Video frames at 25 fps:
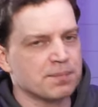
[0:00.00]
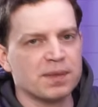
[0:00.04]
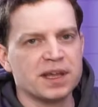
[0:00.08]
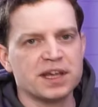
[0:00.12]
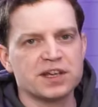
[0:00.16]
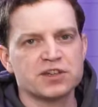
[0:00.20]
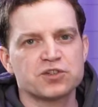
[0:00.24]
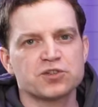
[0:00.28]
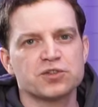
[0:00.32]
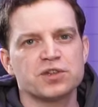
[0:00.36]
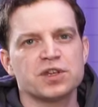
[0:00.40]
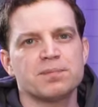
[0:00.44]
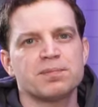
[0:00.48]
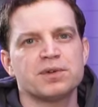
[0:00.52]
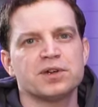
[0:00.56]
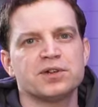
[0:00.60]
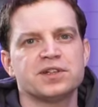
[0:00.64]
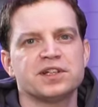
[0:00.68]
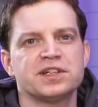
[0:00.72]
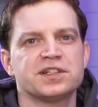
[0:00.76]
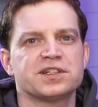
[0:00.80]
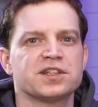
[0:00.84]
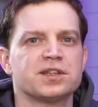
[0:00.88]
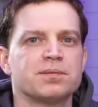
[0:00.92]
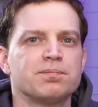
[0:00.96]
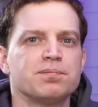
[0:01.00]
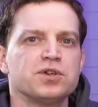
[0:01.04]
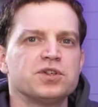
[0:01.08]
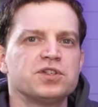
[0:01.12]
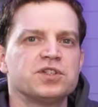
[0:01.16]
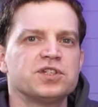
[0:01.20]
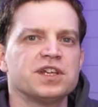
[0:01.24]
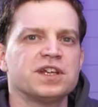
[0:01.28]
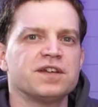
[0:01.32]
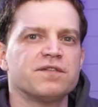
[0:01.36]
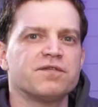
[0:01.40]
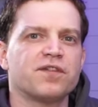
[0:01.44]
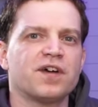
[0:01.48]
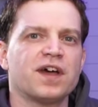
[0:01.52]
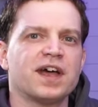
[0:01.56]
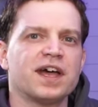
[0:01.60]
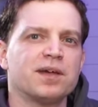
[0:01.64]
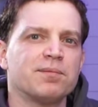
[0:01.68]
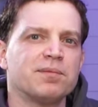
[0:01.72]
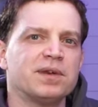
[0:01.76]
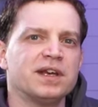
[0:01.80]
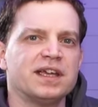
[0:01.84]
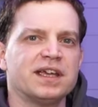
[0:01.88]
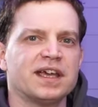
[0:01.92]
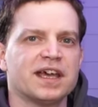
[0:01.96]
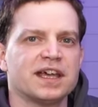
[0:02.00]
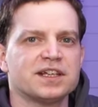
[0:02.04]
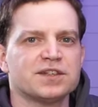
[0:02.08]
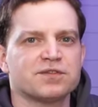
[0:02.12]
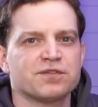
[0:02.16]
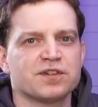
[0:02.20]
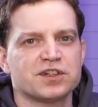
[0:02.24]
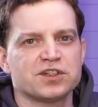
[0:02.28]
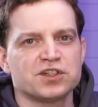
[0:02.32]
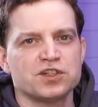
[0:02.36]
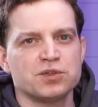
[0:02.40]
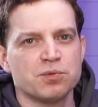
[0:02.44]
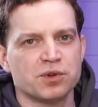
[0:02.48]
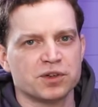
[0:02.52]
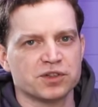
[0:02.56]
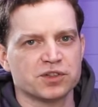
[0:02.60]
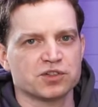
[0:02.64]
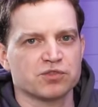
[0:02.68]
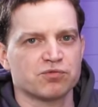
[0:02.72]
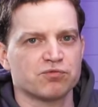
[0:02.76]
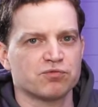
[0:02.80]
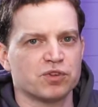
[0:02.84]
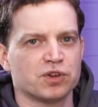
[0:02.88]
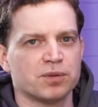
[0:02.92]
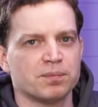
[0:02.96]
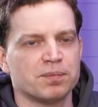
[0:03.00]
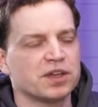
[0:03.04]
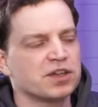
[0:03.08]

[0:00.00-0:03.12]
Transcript: make sure you build into the budget for how many case fans you want to run,